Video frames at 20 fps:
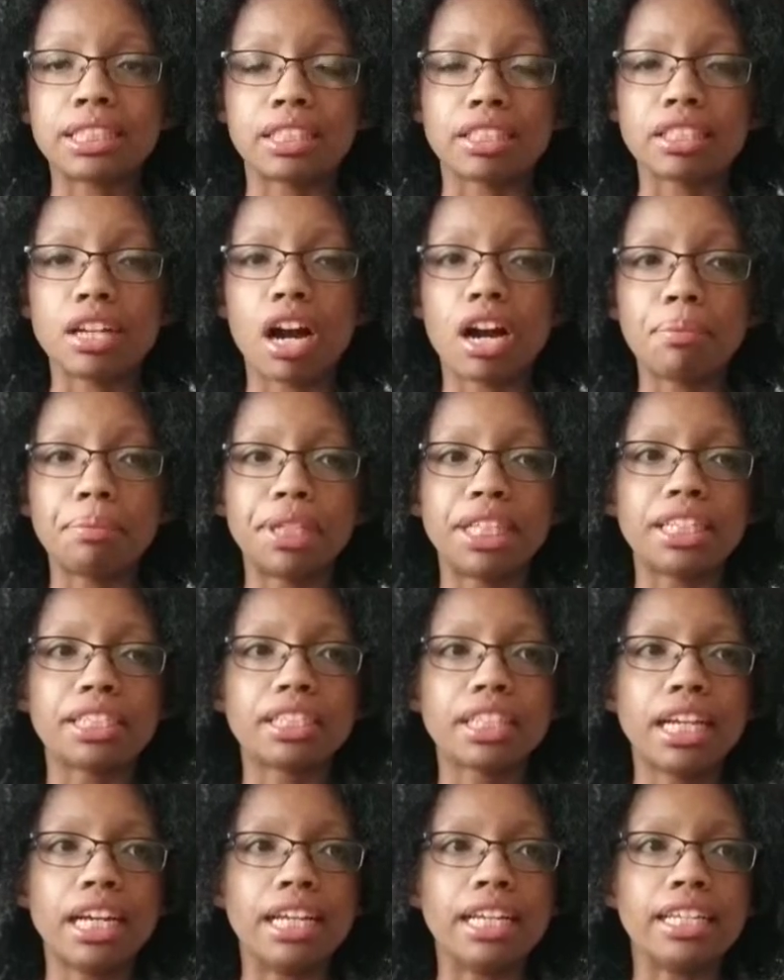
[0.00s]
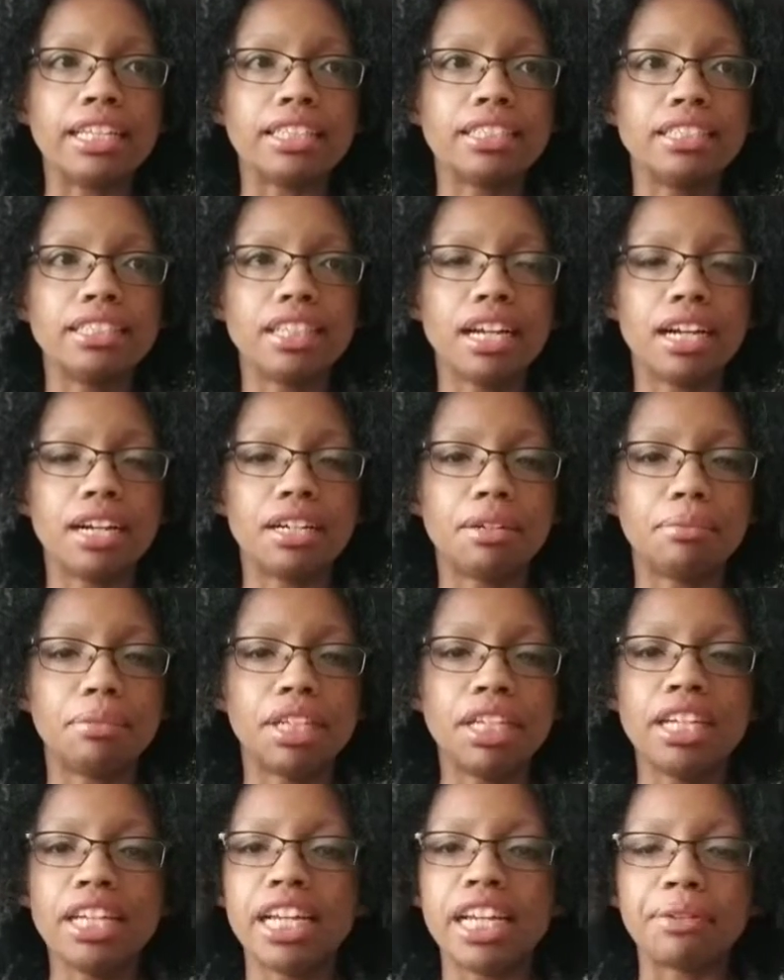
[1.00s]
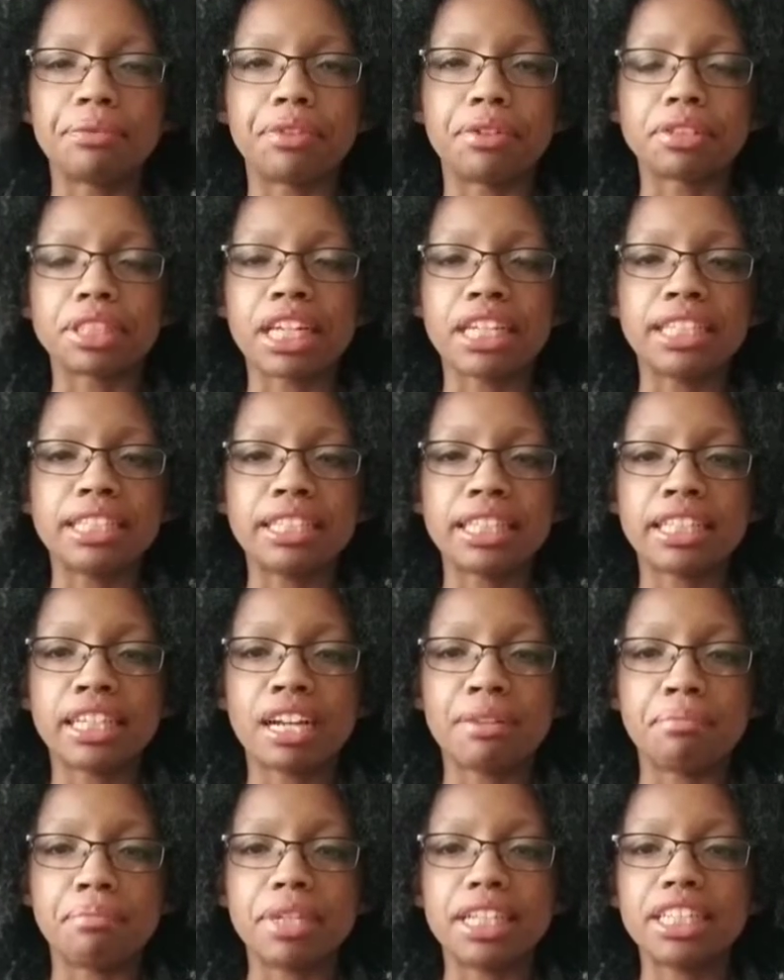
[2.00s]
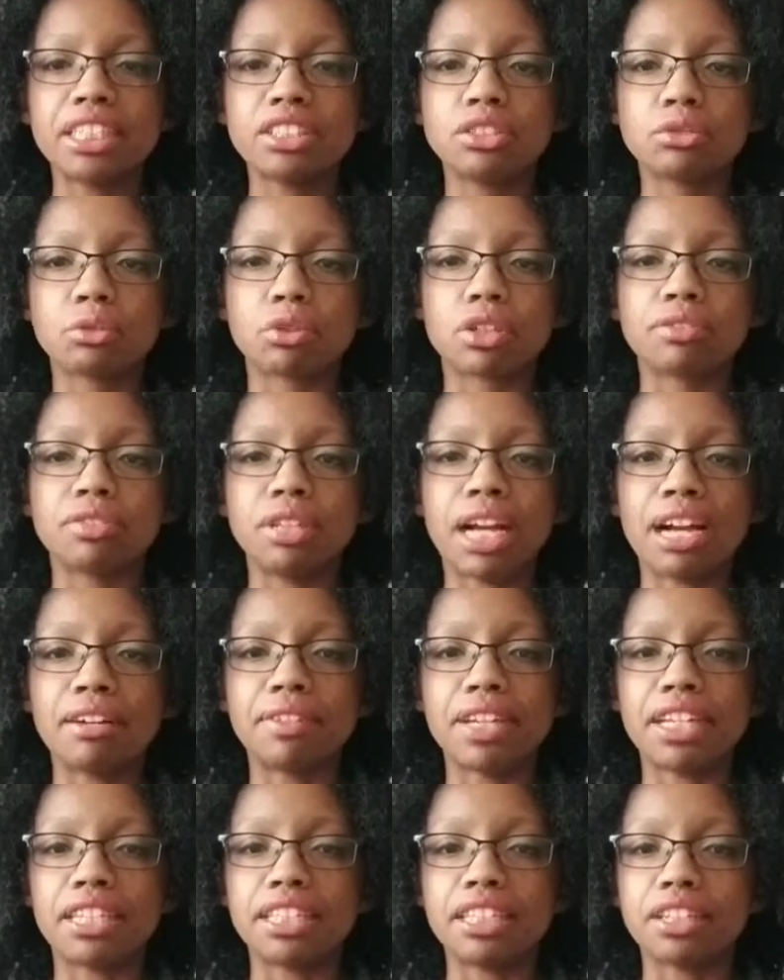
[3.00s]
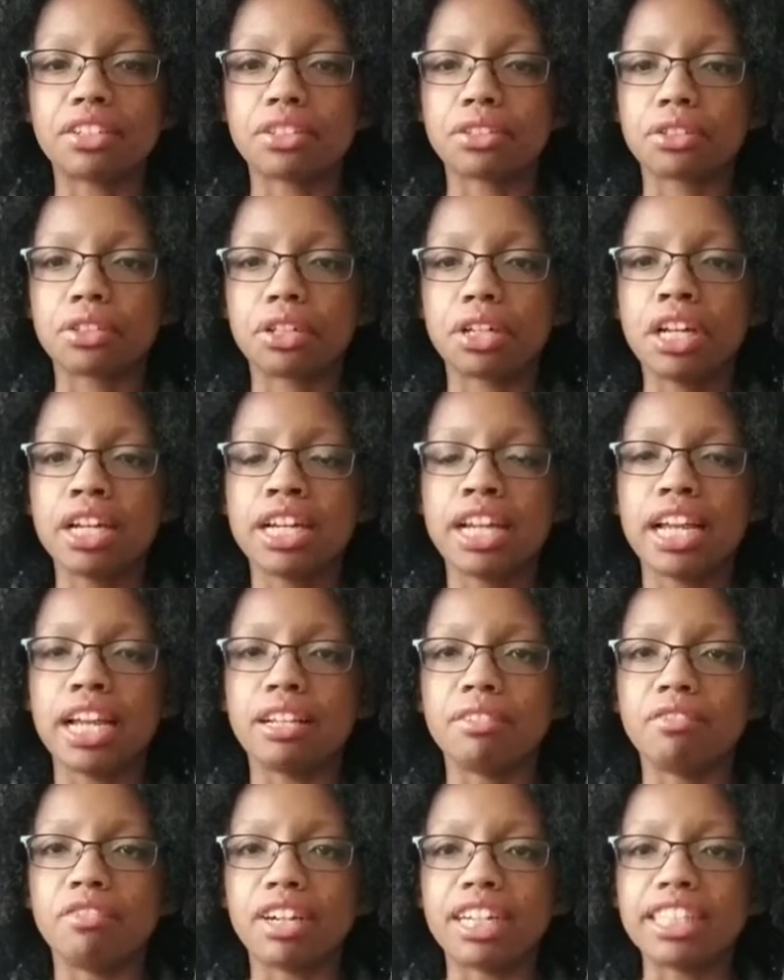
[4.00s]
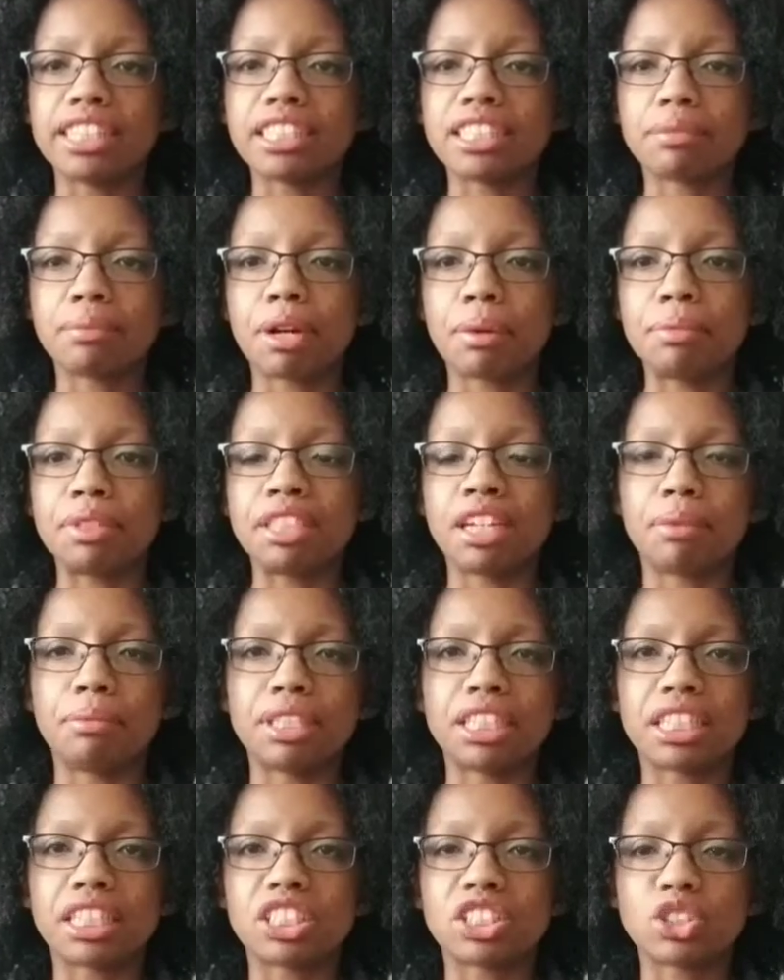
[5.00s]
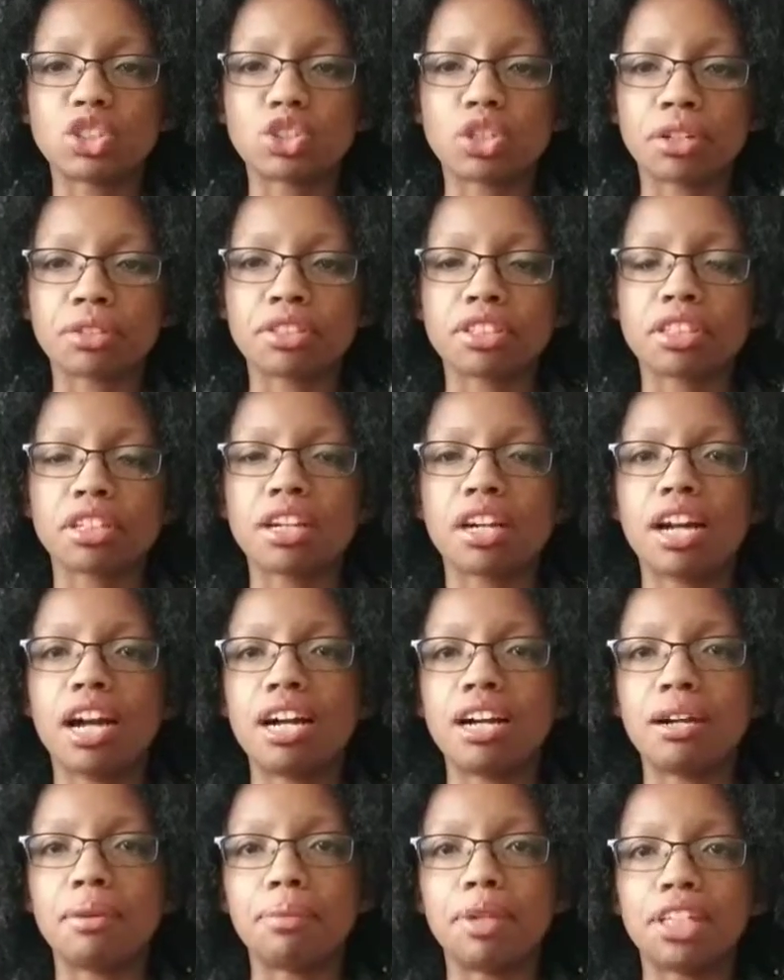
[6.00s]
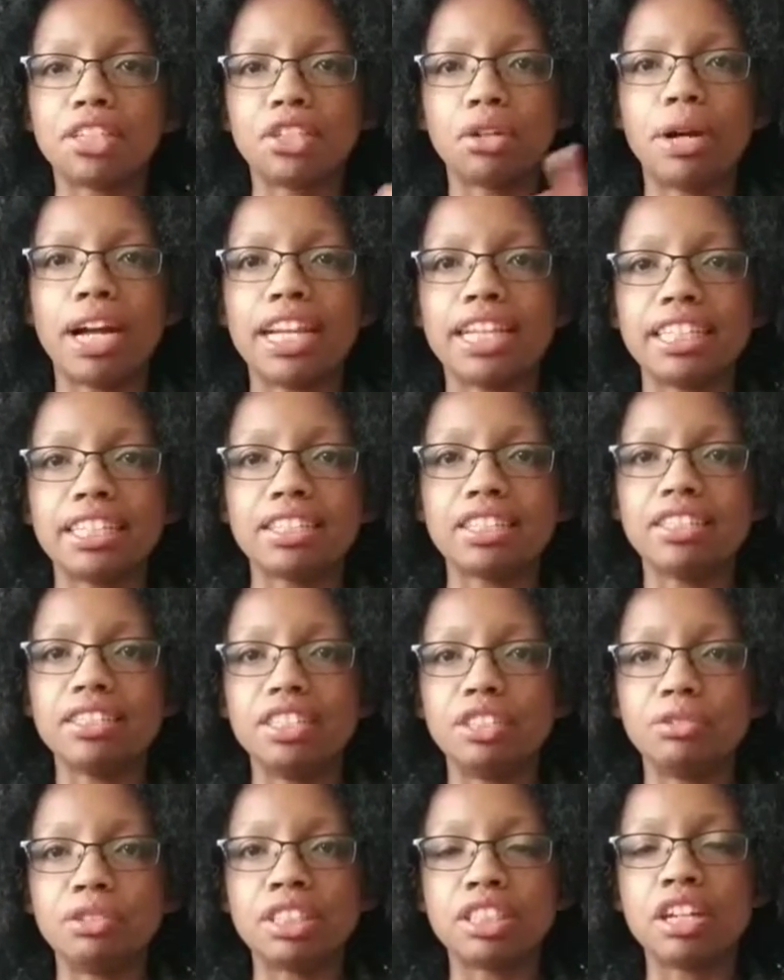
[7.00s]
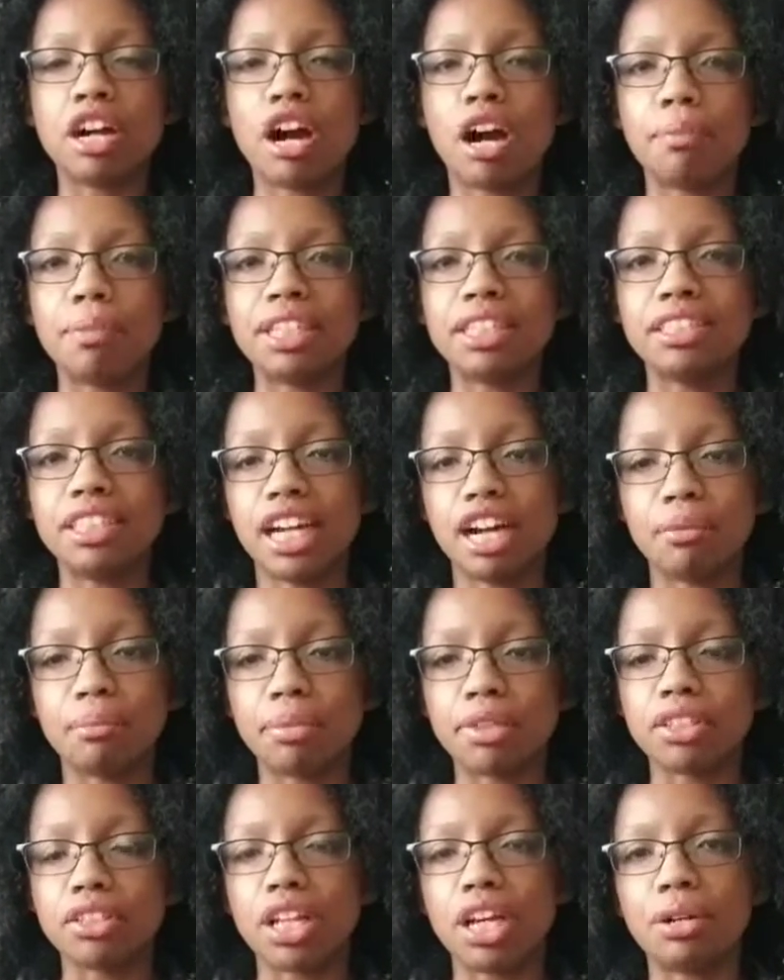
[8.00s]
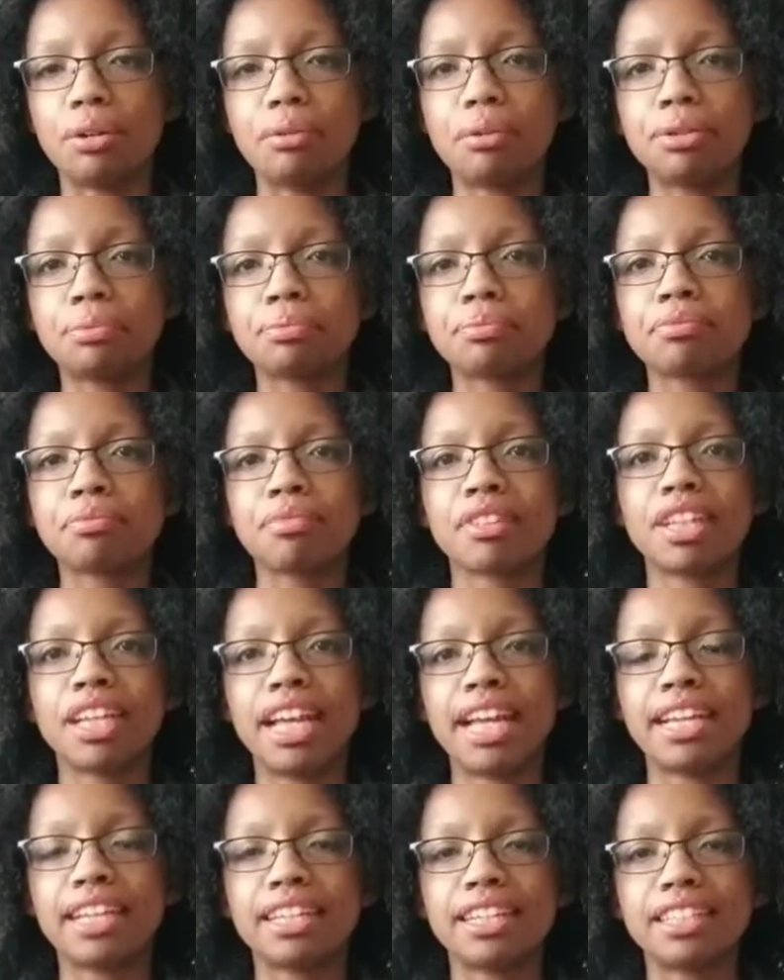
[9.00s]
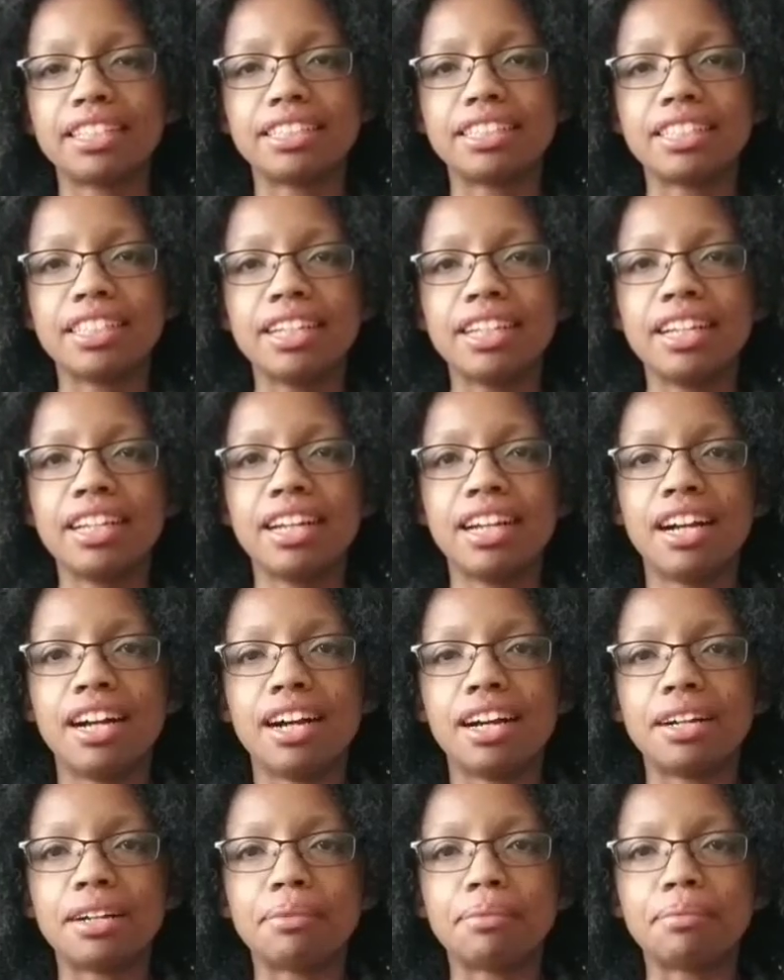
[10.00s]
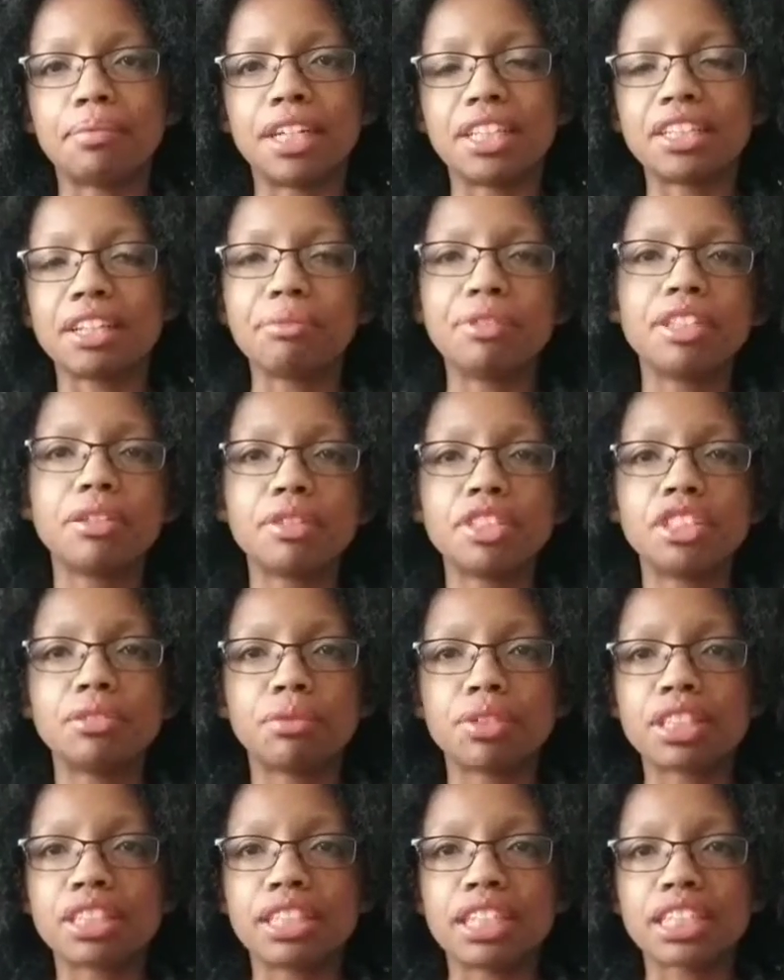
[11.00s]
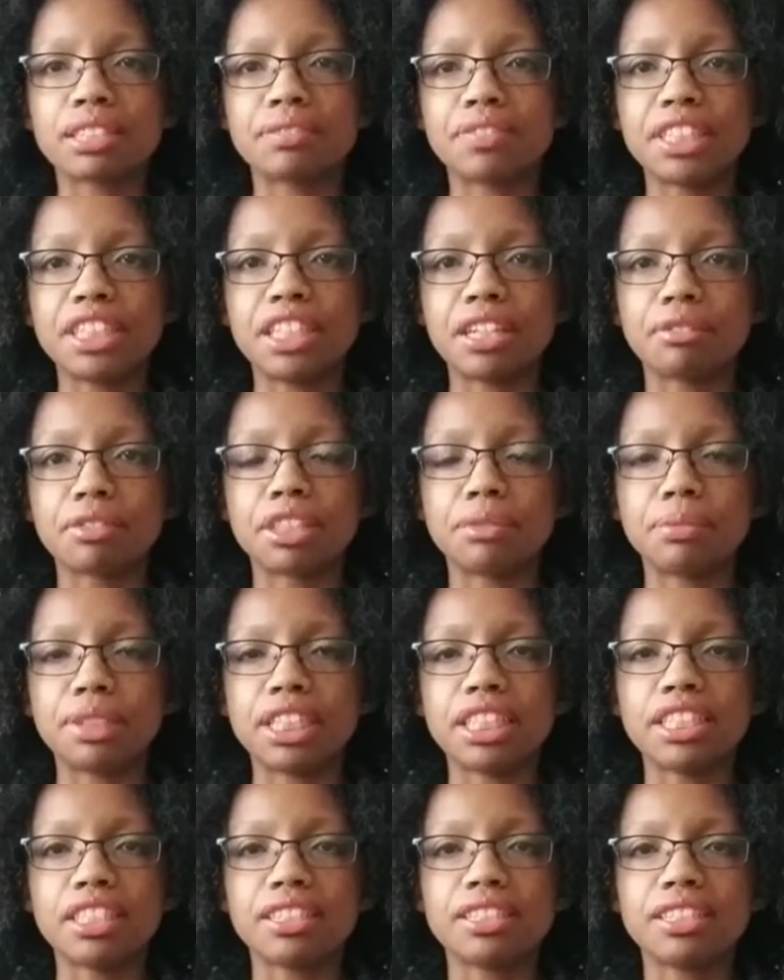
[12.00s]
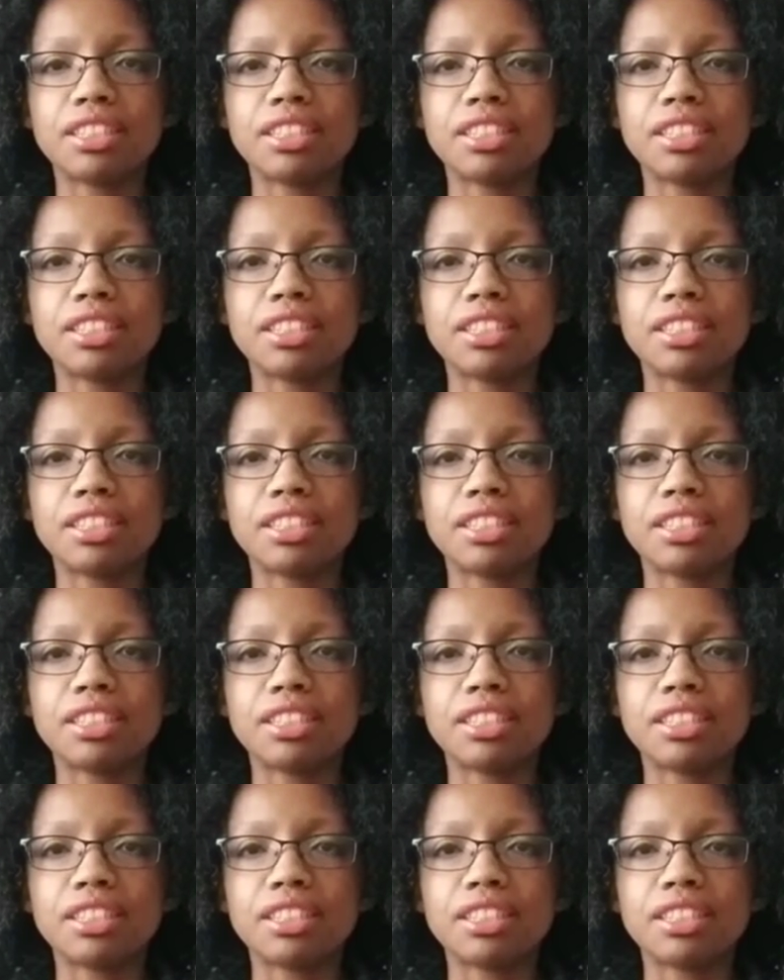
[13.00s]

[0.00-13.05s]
in the topic. And if there's anything I missed, or if you have any other advice about becoming an instructor, go ahead and you can comment down below, and let me know what you want the next video to be.